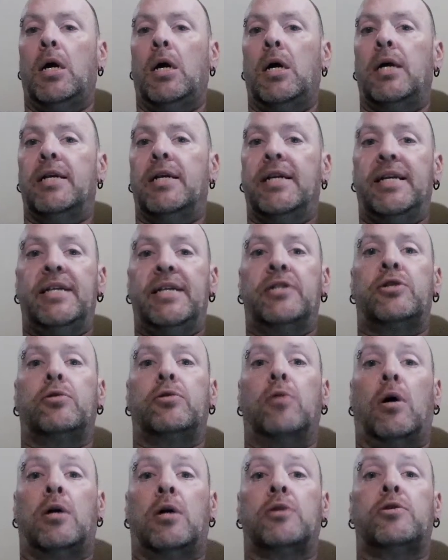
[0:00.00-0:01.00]
needs to
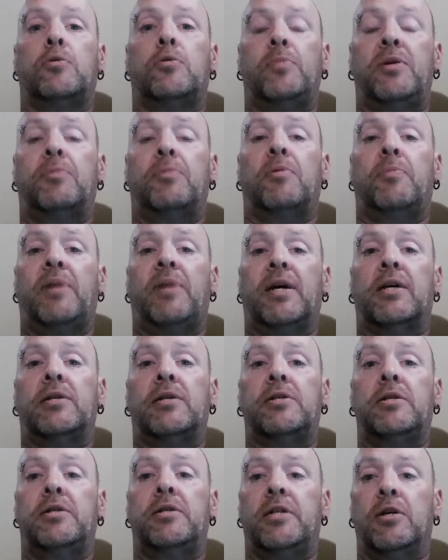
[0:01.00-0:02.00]
also be prepared
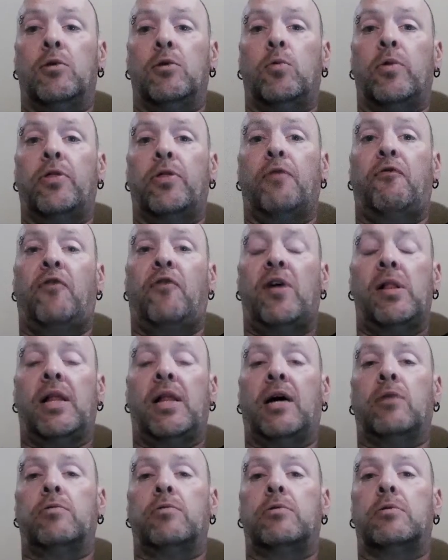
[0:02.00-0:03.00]
to deal with the
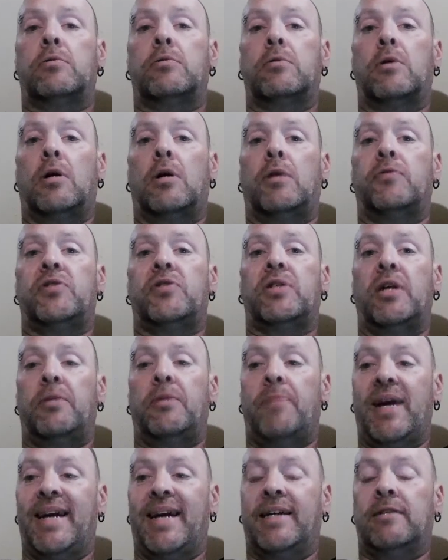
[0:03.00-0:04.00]
fallout of said
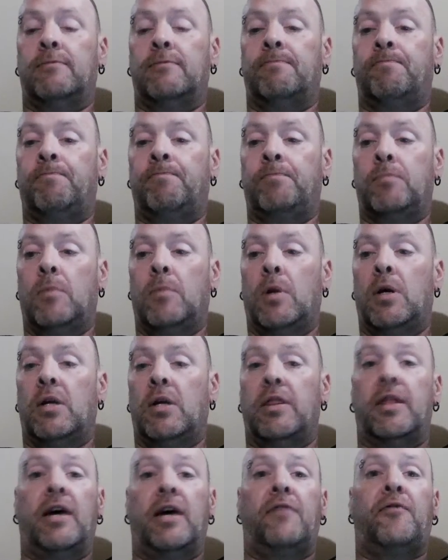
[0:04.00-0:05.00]
ban.
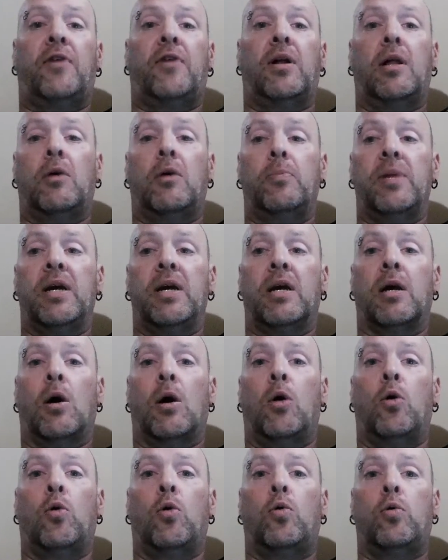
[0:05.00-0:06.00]
That fallout being
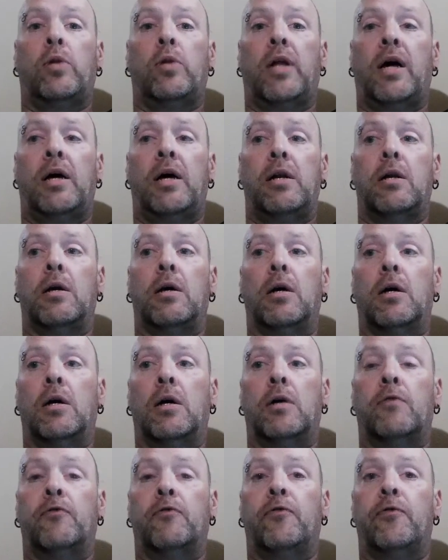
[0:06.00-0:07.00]
a whole lot
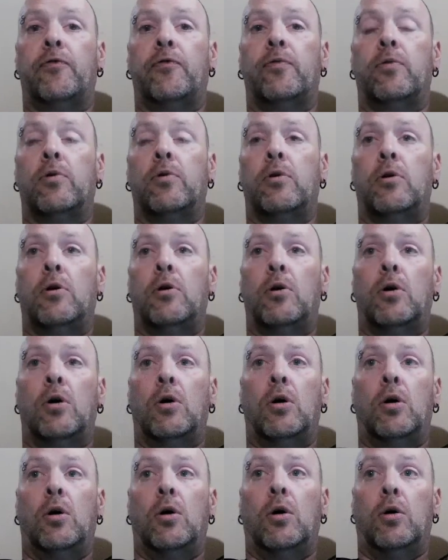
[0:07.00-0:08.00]
of
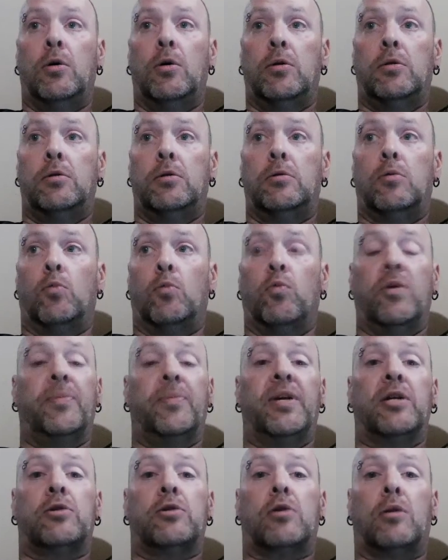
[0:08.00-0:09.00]
women
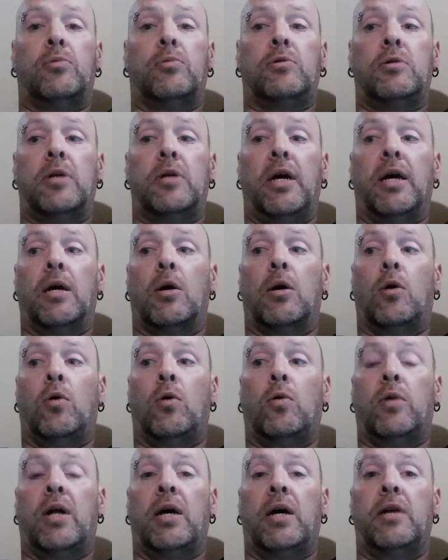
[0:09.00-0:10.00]
in trouble and a
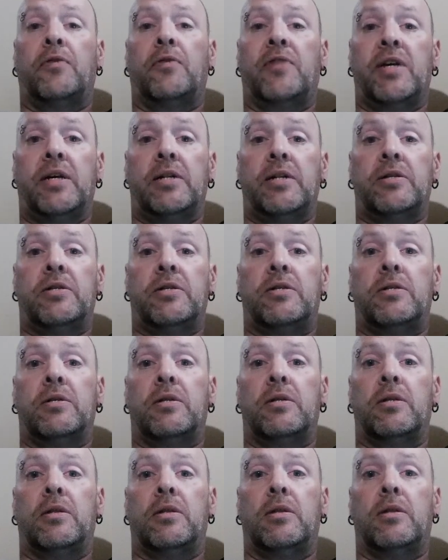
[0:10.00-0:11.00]
whole lot of kids
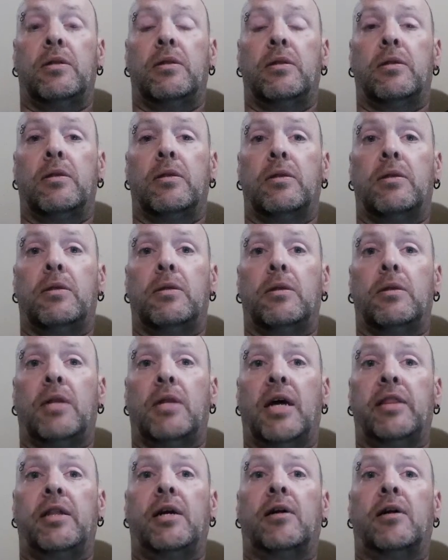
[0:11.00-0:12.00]

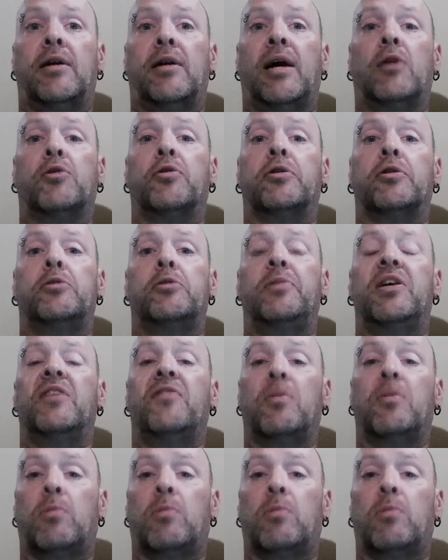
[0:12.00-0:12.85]
that they are now going to be giving